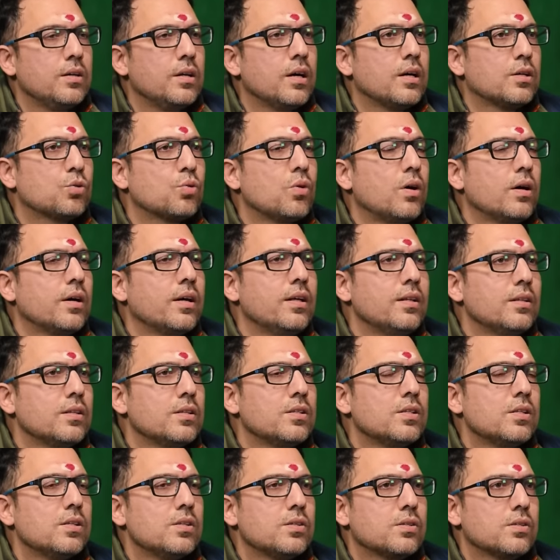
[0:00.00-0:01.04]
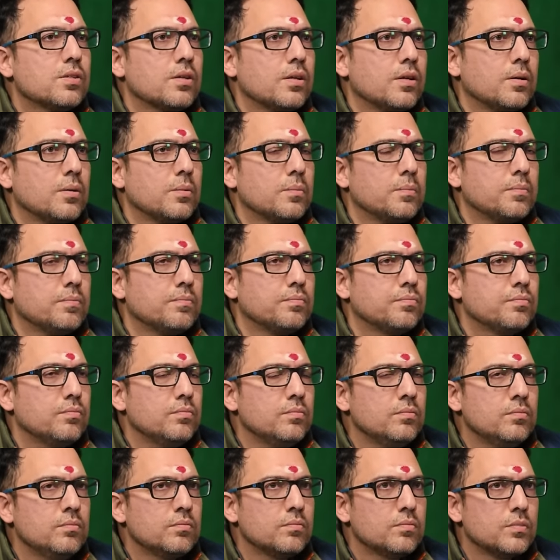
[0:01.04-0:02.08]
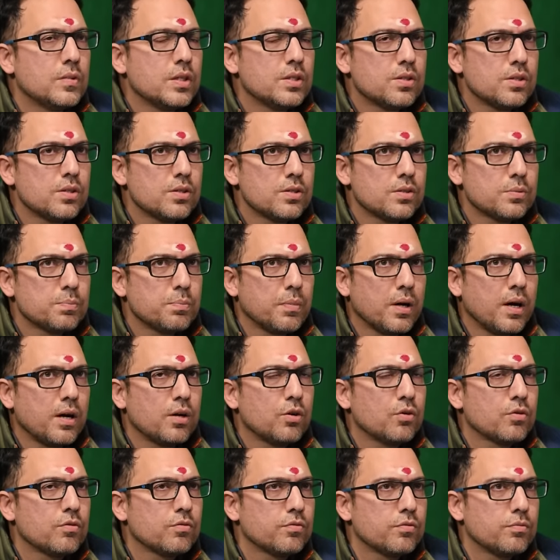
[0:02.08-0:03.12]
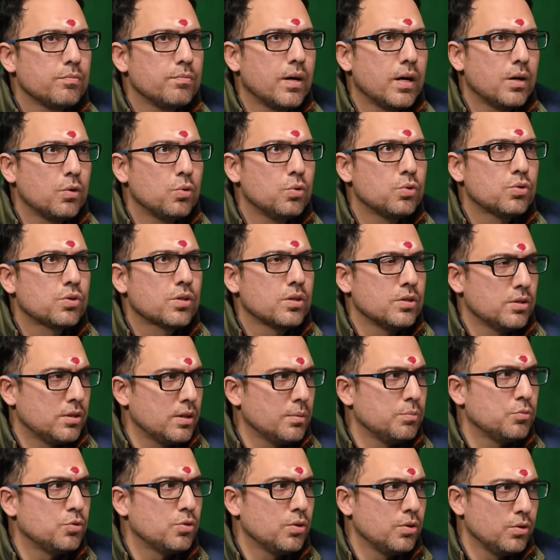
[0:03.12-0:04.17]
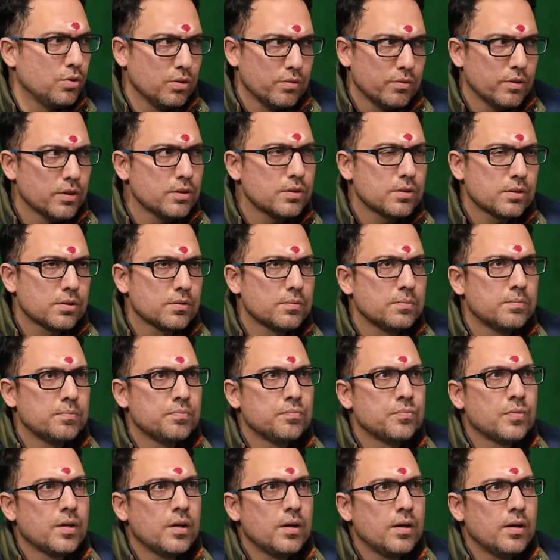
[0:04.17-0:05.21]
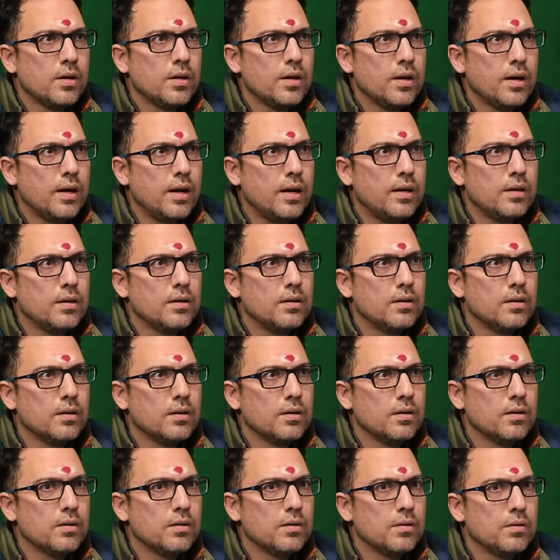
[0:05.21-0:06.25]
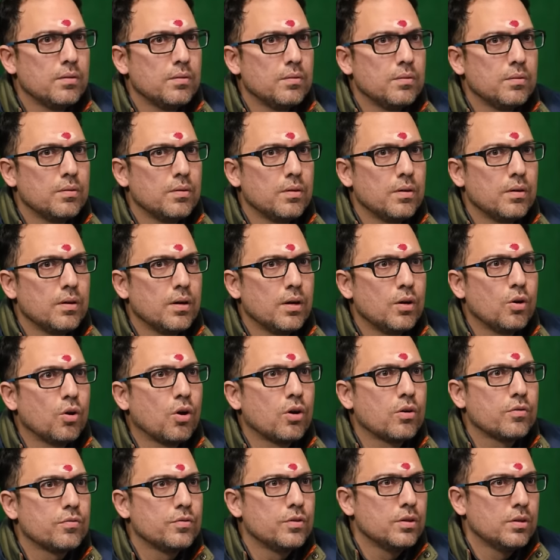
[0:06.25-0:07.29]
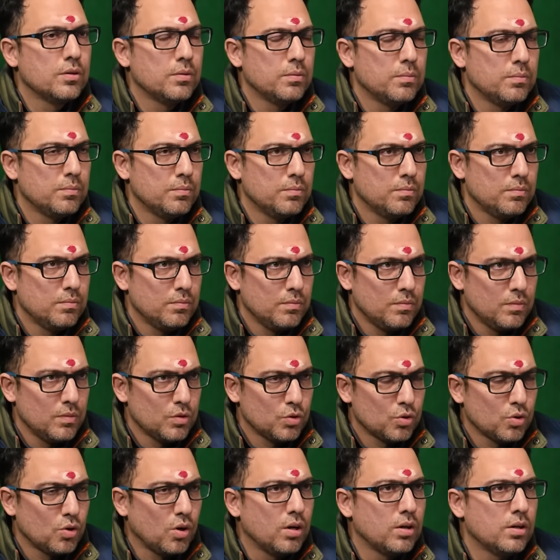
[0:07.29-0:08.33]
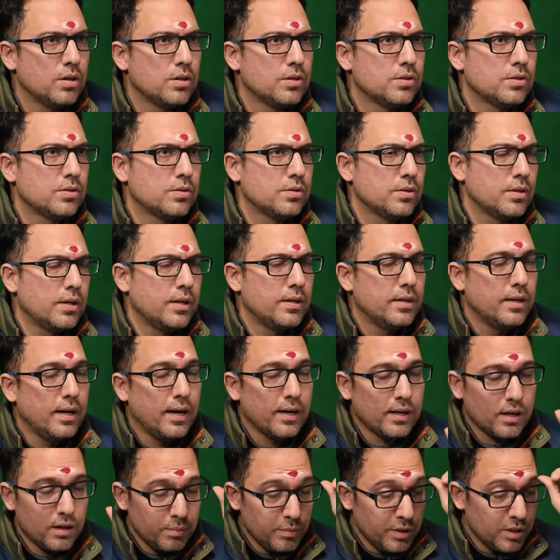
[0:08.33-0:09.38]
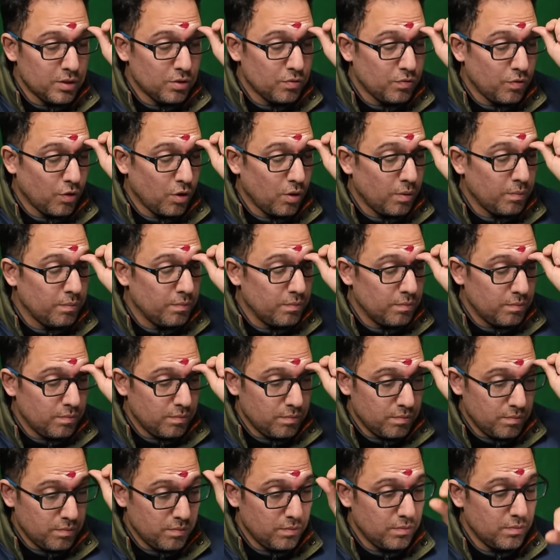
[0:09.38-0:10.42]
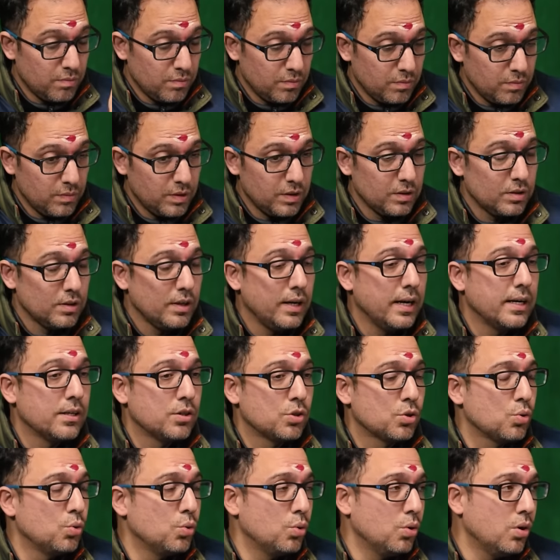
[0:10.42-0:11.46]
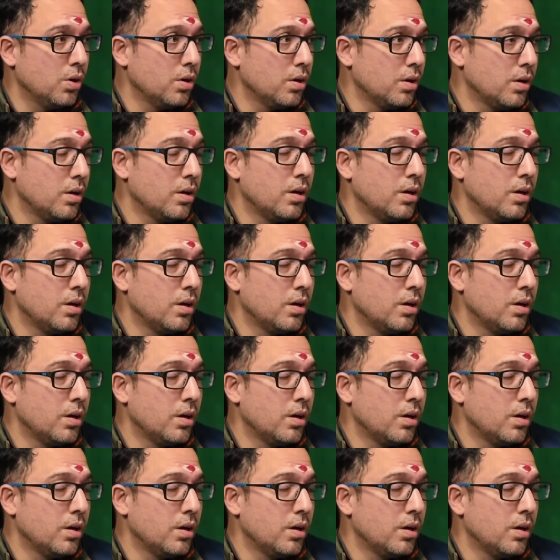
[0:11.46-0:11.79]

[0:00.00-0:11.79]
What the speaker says: Yeah, so again, this is this is part of Balu's conceptual universe. And a lot of the scholars and academics from this Ghent school